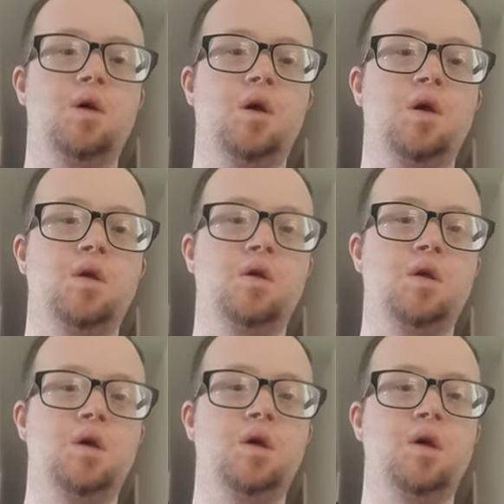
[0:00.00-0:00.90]
and
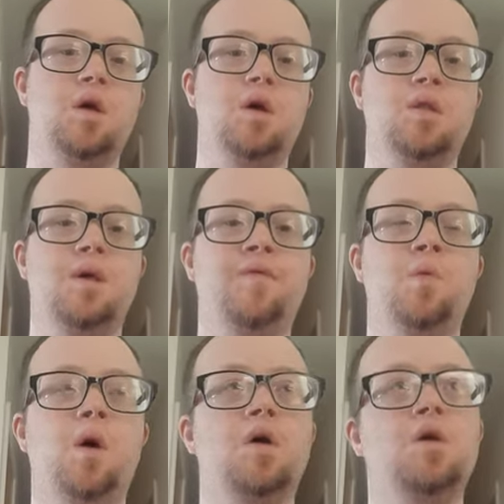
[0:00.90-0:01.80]
keep and thank for
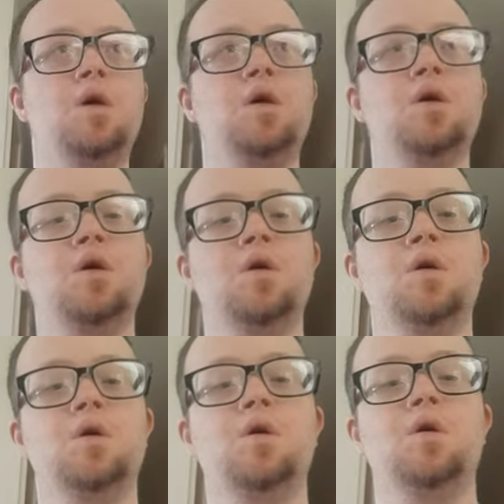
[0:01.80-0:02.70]
watching,
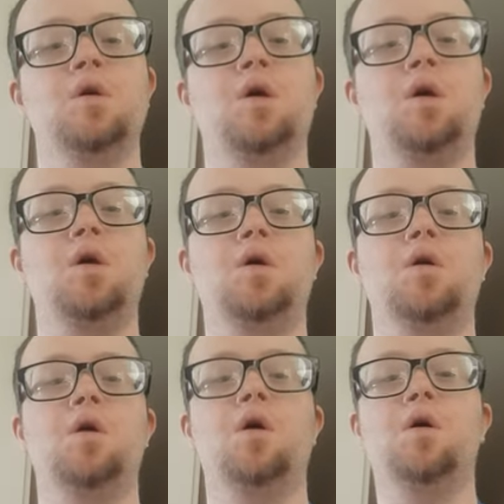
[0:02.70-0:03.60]
and
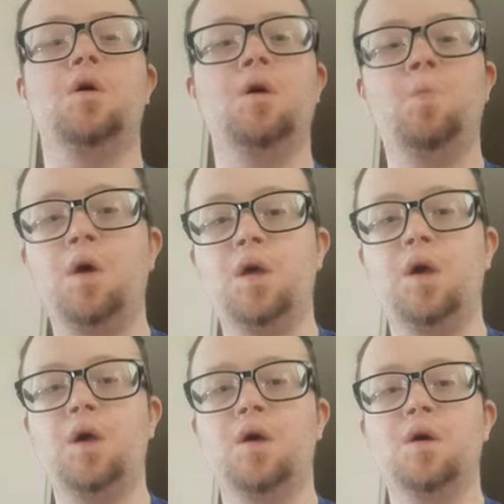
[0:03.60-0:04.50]
get
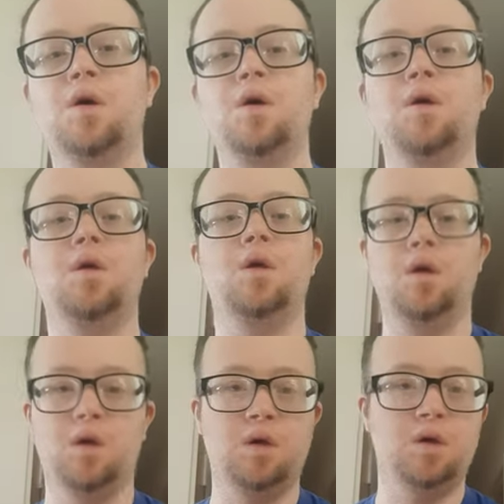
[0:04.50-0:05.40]
ready,
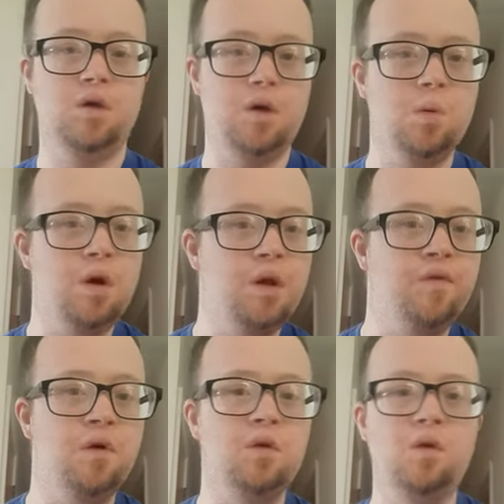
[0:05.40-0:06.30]
and get ready
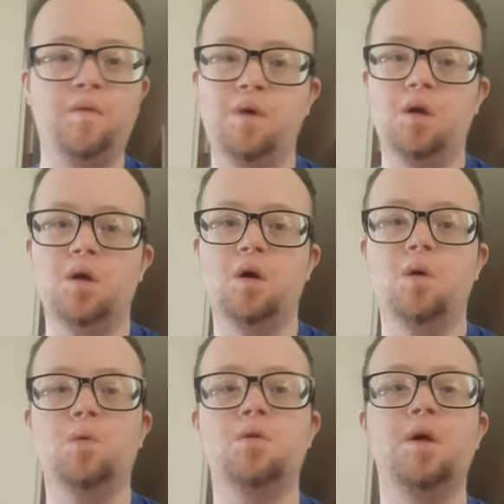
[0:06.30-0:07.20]
for new
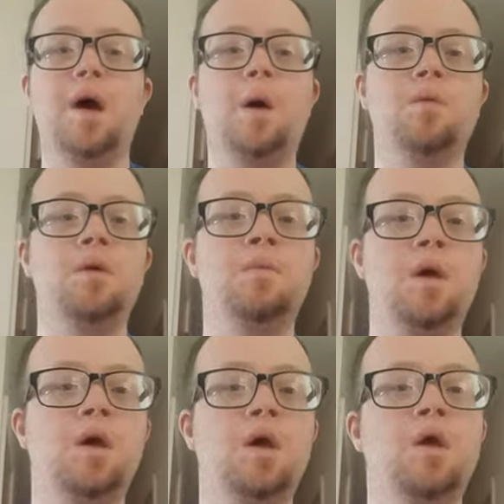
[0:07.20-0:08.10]
video that I'll be
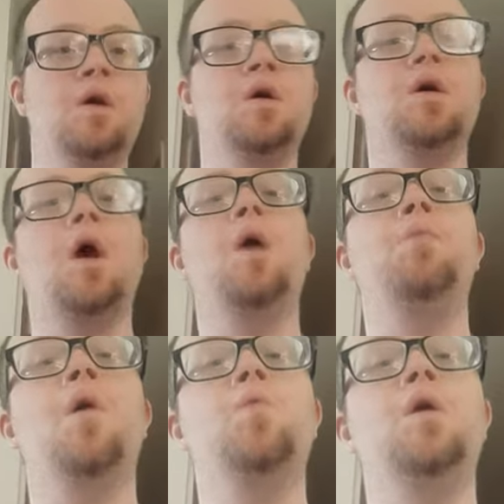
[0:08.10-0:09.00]
making and
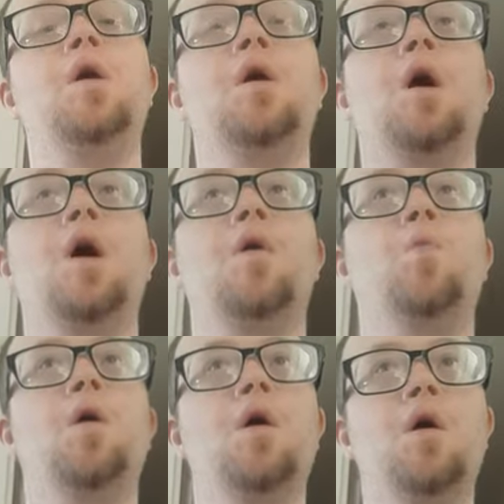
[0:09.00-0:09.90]
posting as
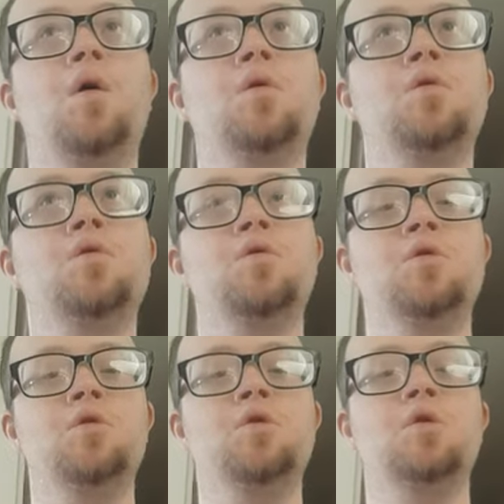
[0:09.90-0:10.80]
well.
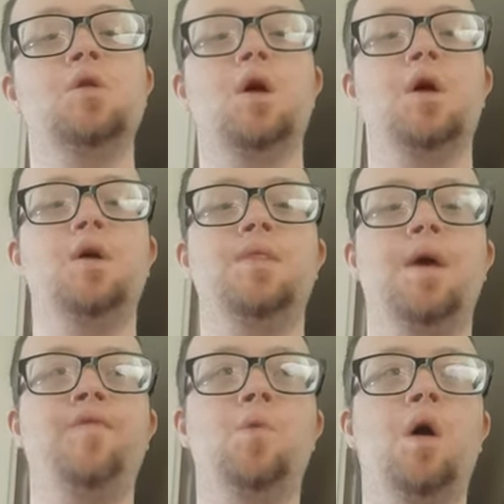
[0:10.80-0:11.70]
And
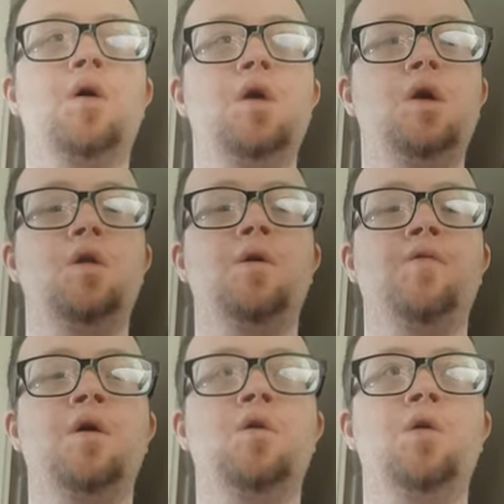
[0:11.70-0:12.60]
thanks for watching.
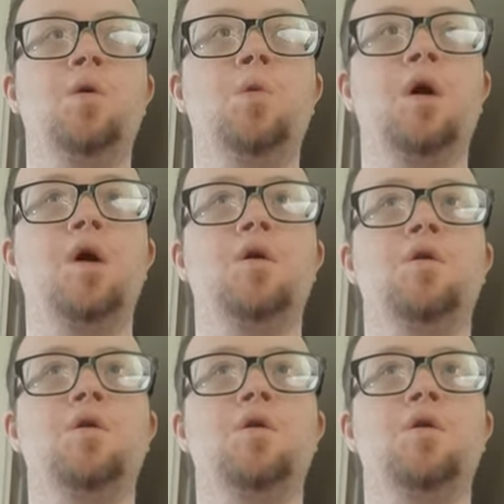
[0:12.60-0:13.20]
Don't forget to like,